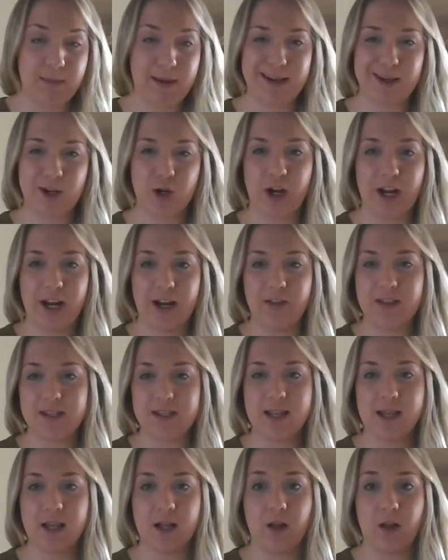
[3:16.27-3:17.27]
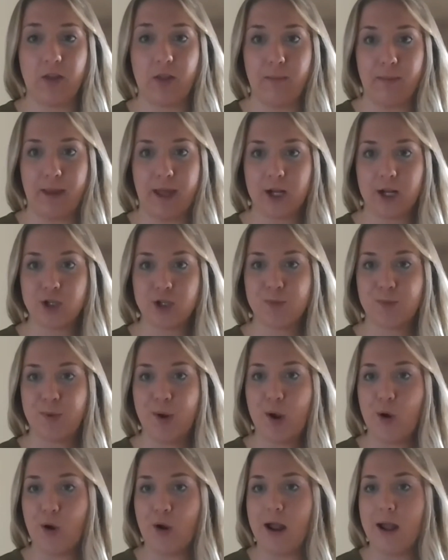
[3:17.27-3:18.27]
I created this thing called the manager
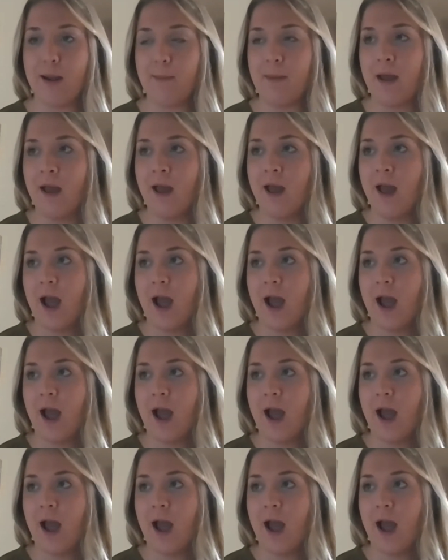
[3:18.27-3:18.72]
program.